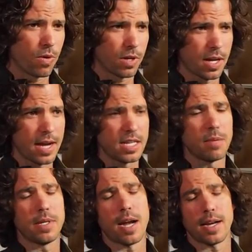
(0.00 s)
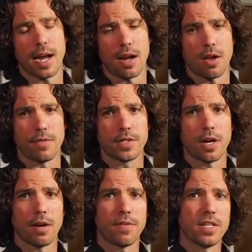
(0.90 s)
The idea behind catalog
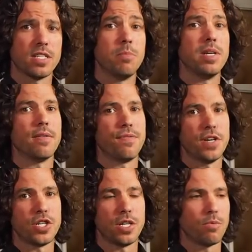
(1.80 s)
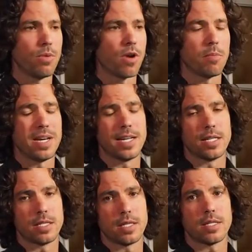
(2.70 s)
photography is to be efficient. We wanna be
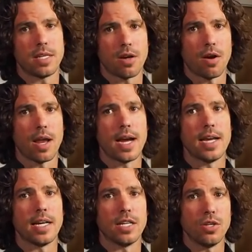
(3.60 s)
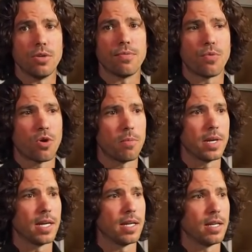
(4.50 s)
consistent in our lighting and uniform
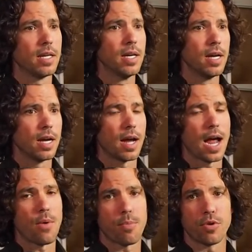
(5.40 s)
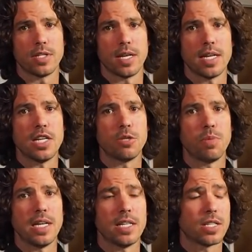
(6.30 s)
in how we present each
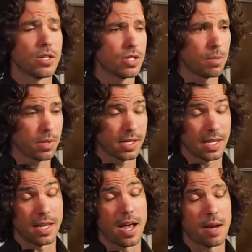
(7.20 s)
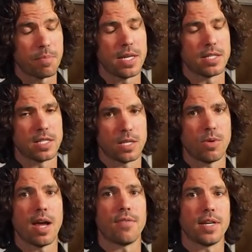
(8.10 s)
piece. There's typically a lot of pieces that
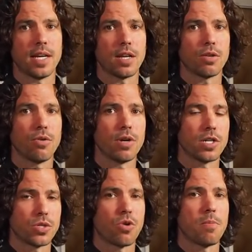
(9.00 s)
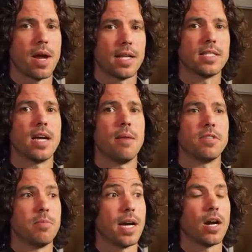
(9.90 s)
we have to get through in a short amount of time
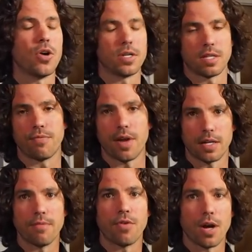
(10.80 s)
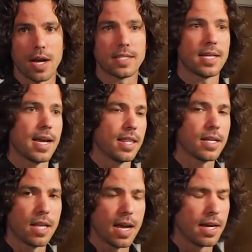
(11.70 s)
to make it cost effective for us and the
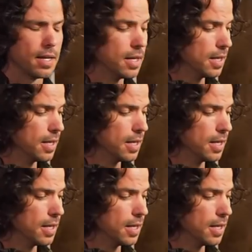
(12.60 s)
client.